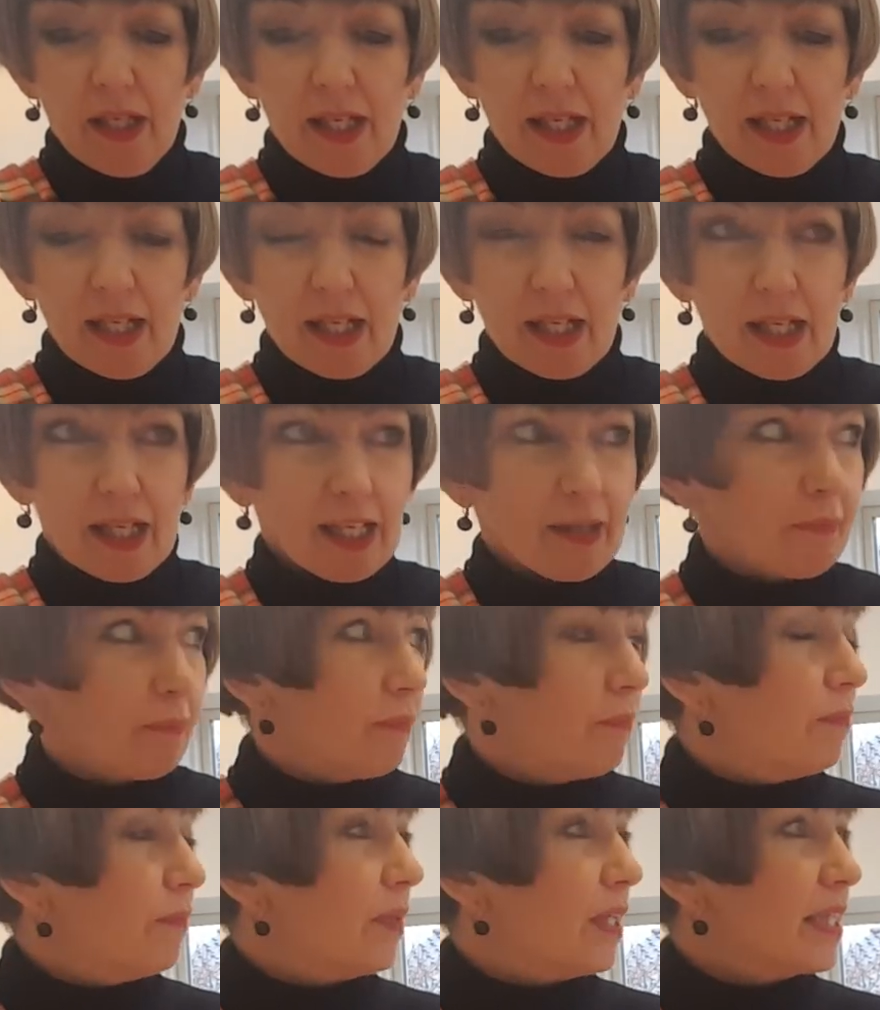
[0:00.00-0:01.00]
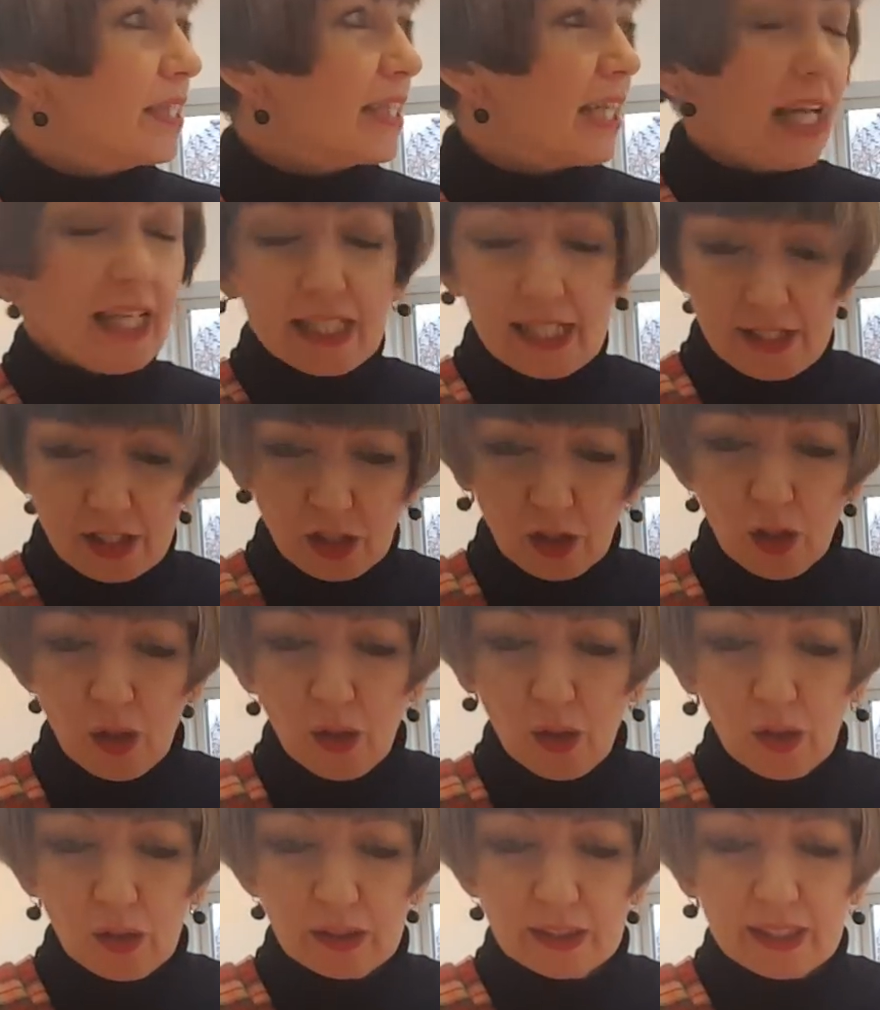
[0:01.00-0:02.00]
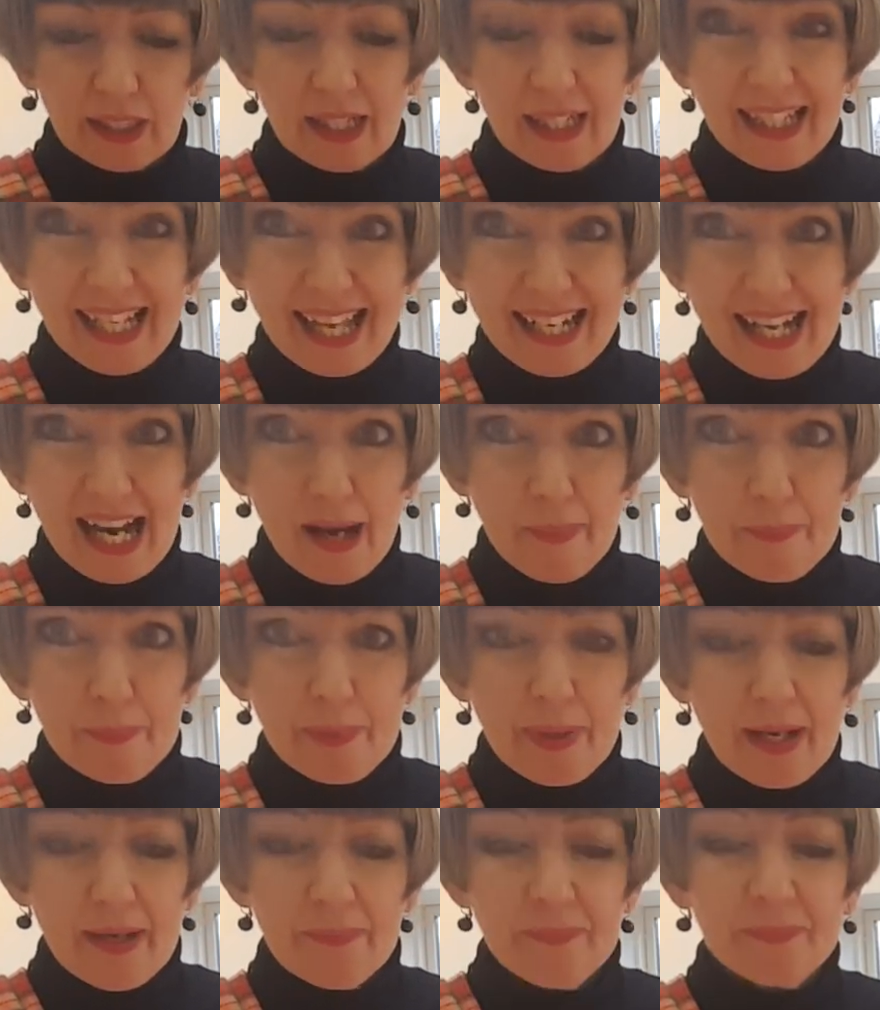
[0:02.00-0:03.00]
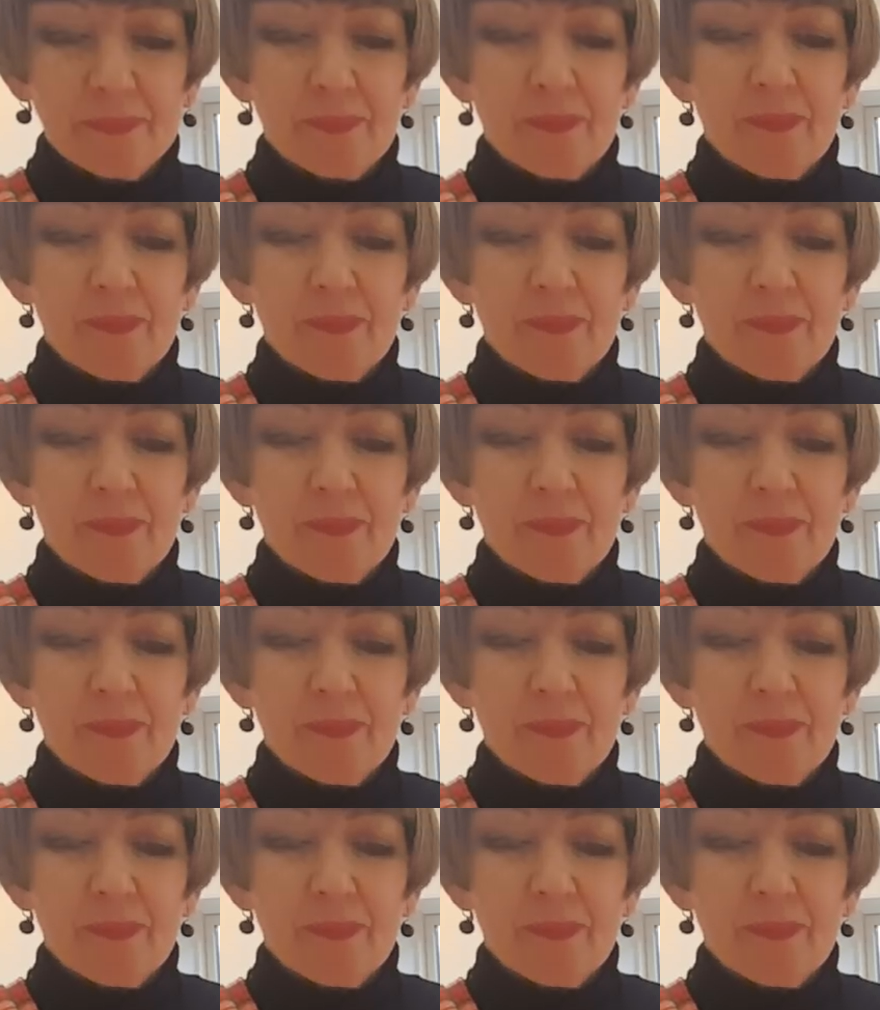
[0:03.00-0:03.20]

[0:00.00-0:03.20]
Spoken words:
Italian it's called Larapa,